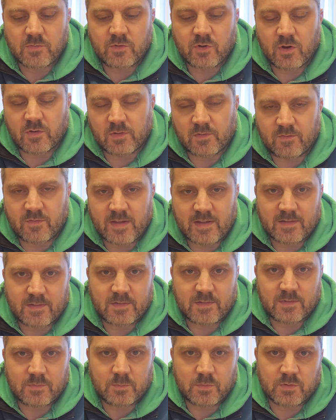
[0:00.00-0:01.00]
if you're on the
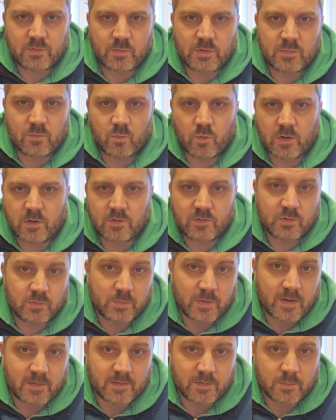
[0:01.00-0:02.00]
fence between one or two
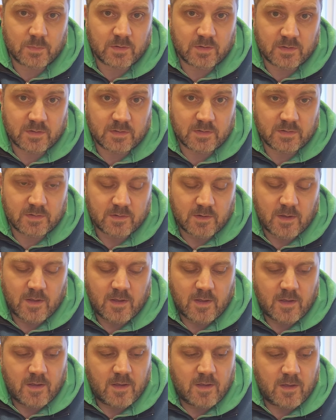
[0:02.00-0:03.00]
possibilities.
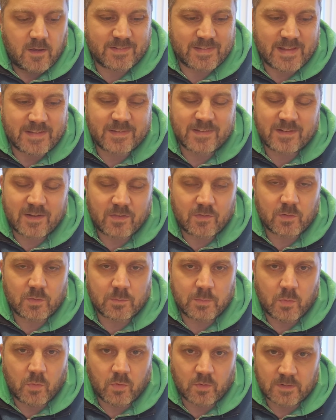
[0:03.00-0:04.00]
That's another
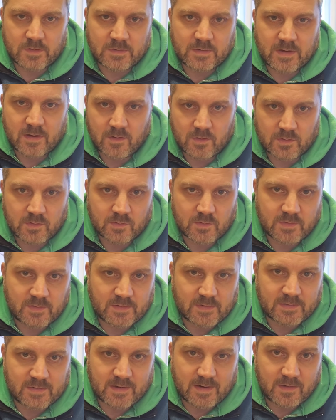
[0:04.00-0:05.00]
important
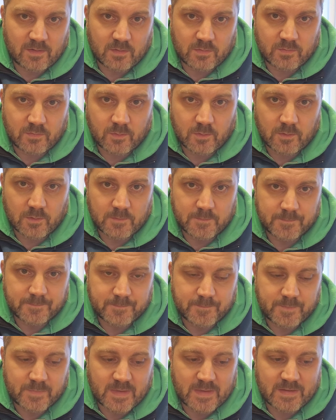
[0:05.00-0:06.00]
characteristic that I look for
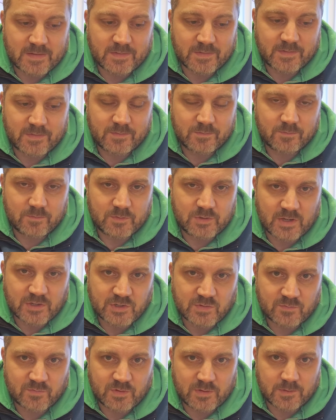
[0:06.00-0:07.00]
is
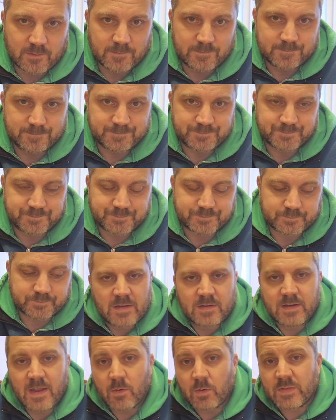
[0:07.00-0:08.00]
touch and feel.
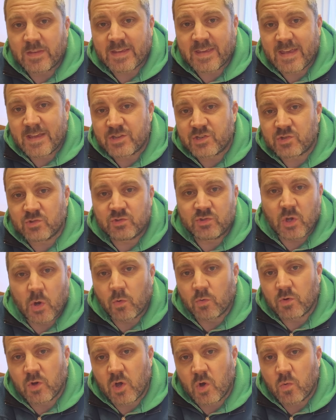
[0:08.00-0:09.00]
Now, in the case you
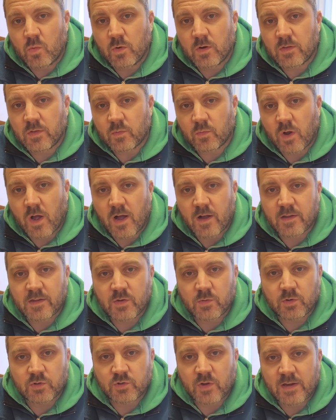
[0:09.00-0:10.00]
don't know where the rock
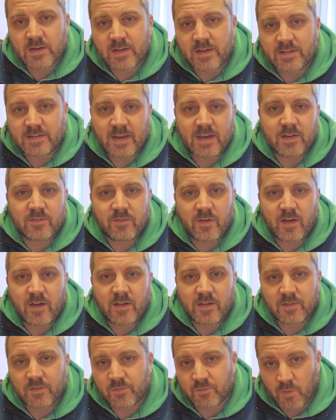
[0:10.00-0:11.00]
you are trying to
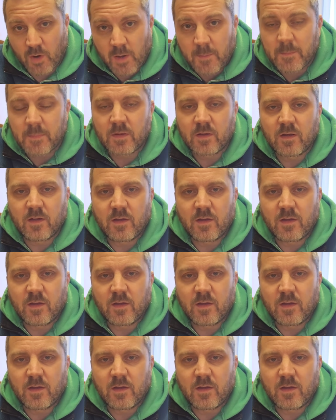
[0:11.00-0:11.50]
identify is from,